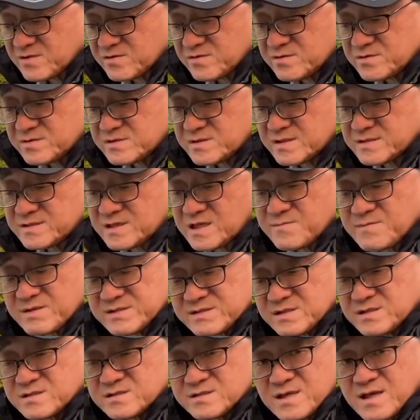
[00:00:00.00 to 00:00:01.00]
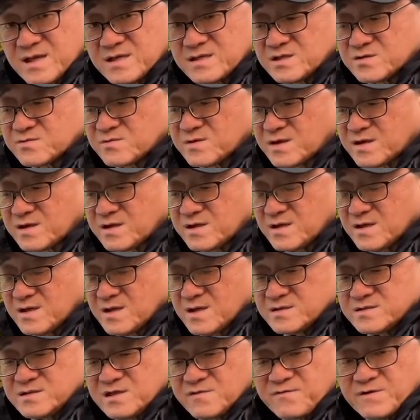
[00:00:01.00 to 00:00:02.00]
because uh, same as in Tundra,
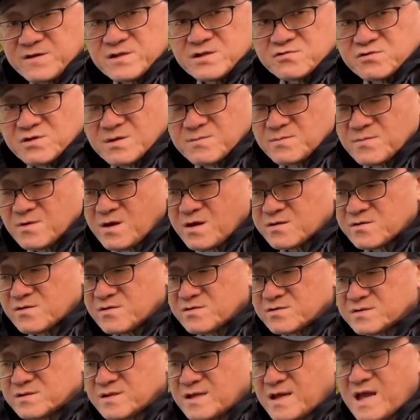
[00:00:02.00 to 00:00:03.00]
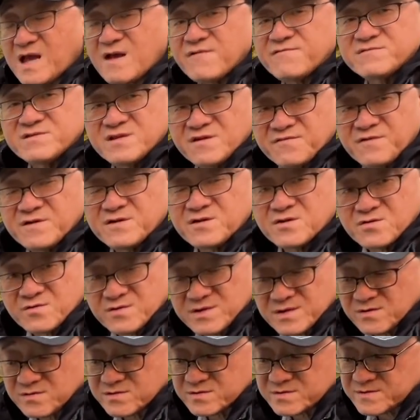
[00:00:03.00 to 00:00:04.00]
different trim models have different
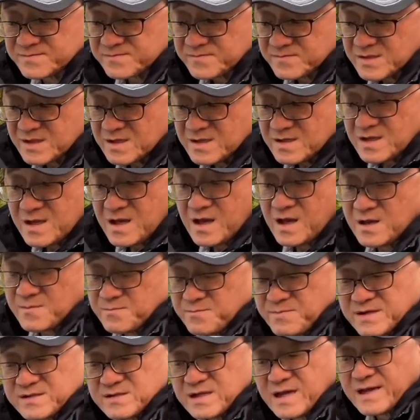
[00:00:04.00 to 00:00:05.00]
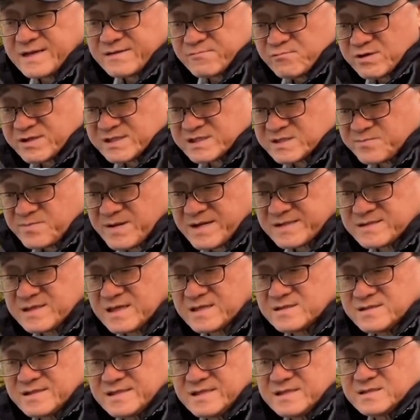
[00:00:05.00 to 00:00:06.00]
grills. Uh, but I would
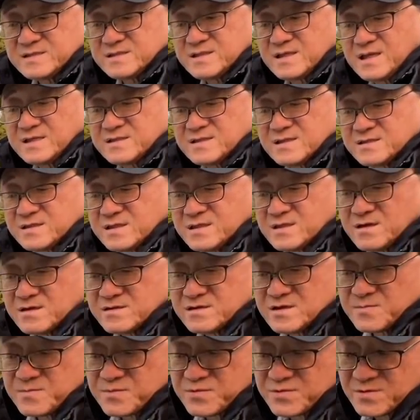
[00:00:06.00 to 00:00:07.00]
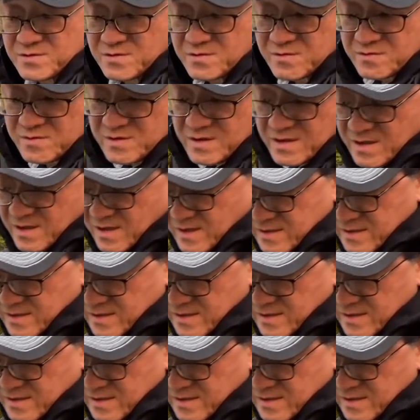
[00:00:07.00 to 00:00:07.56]
expect at least in the TRD Pro,